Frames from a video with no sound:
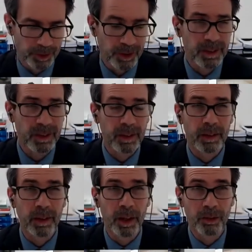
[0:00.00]
So this
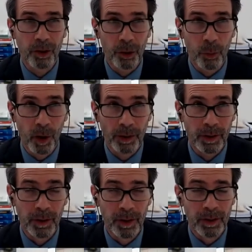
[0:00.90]
isn't a required
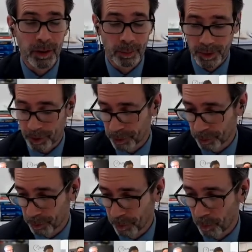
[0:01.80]

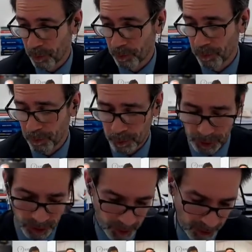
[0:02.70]
subtotal, but one
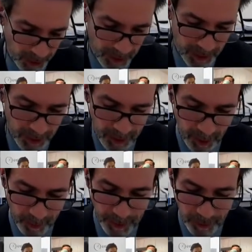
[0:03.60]
which a
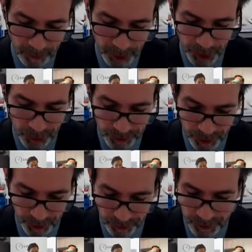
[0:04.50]
company could choose
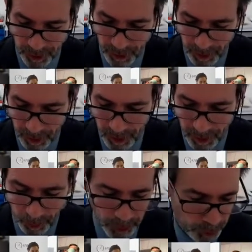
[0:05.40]
to use,
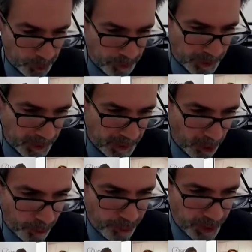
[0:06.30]
which would
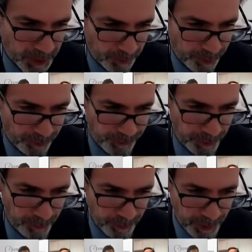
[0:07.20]
be operating profit